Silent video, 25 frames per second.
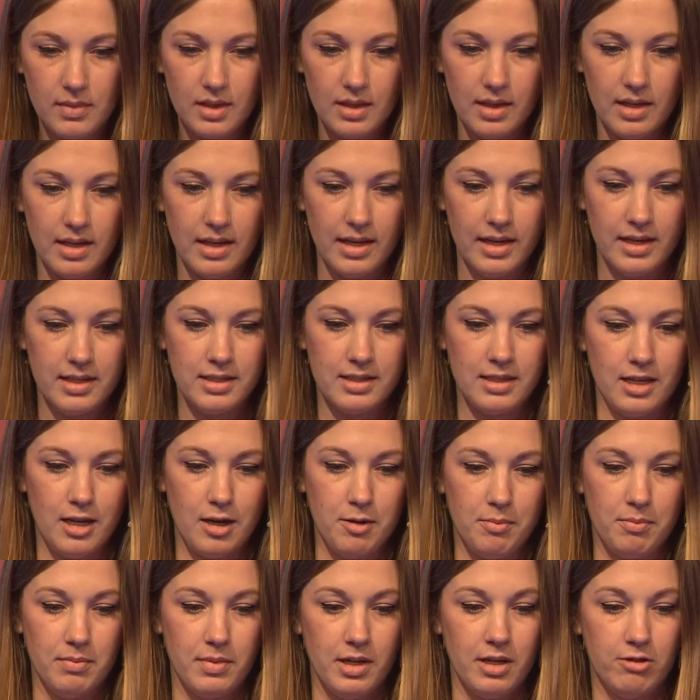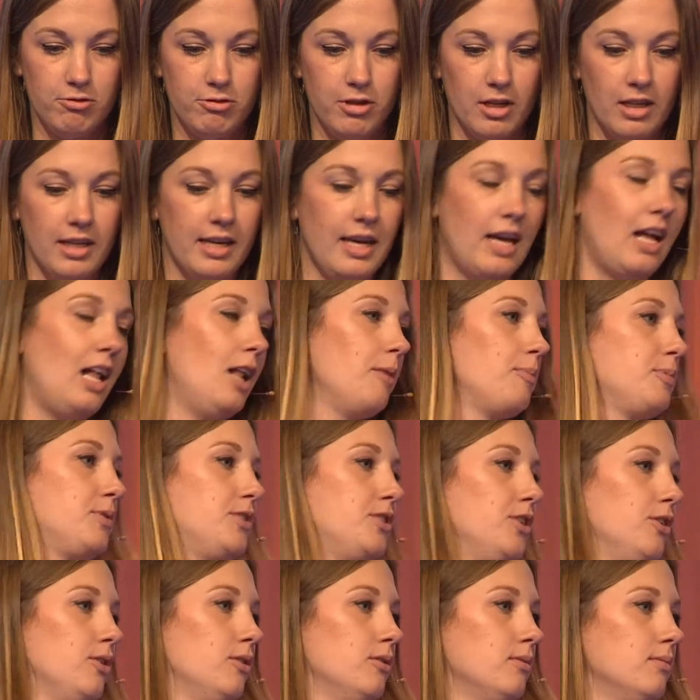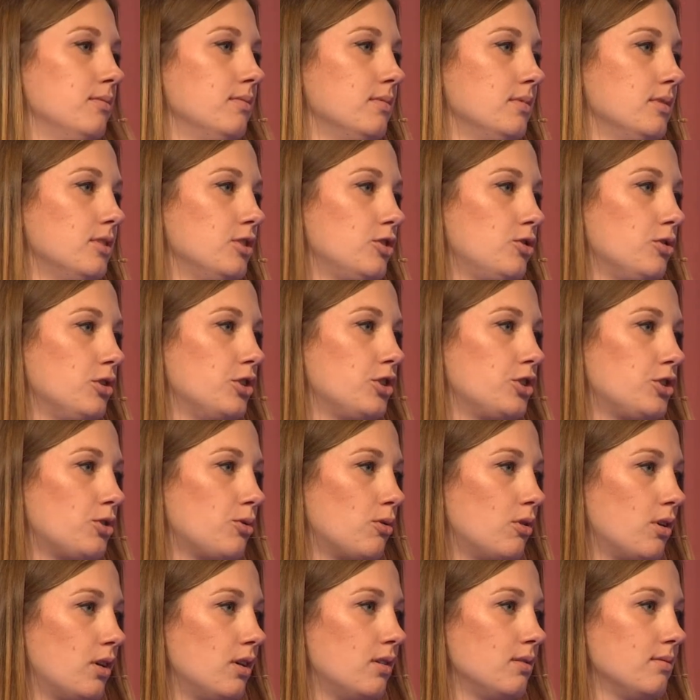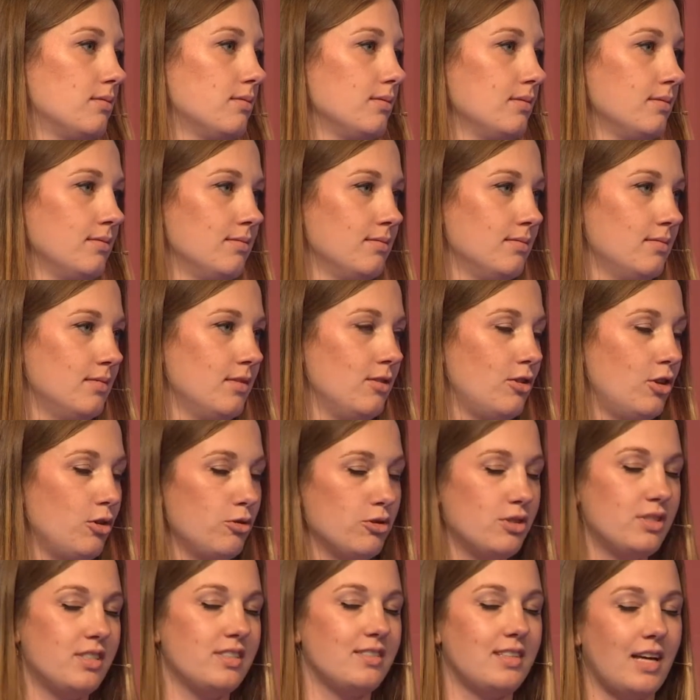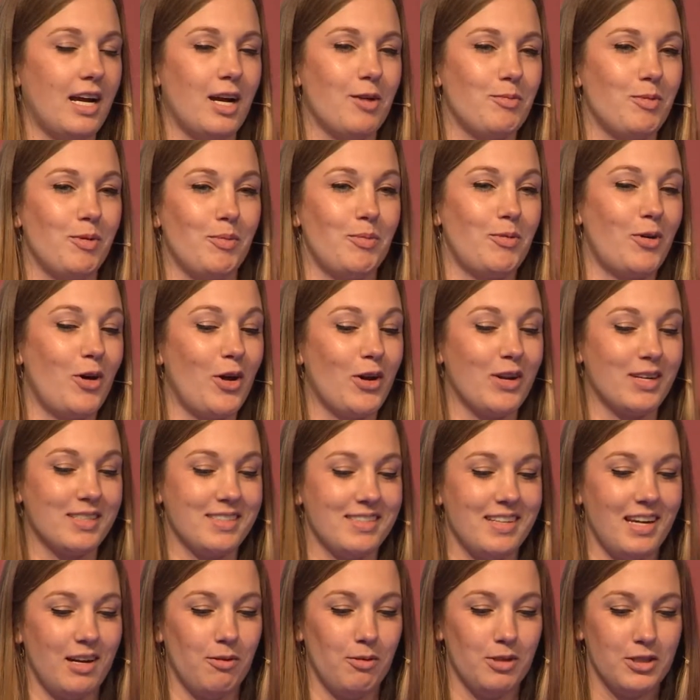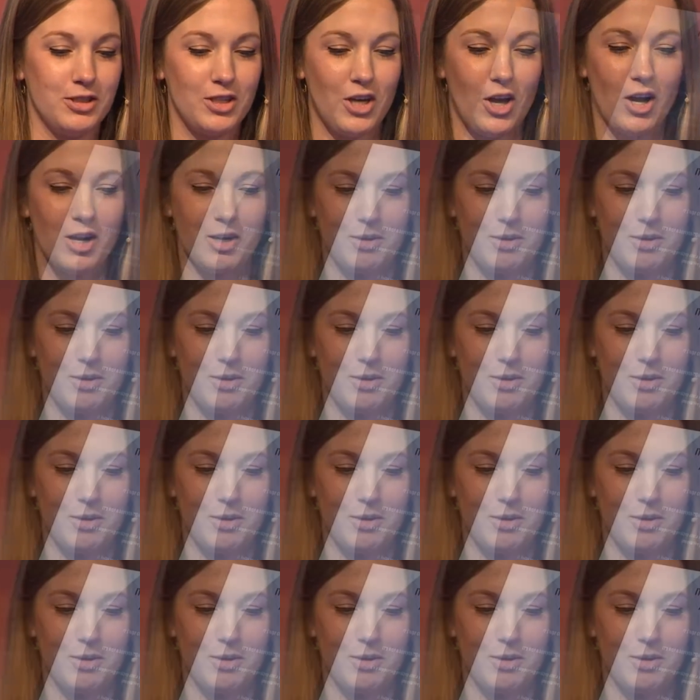And it really helps you to ensure those desirable products that I will talk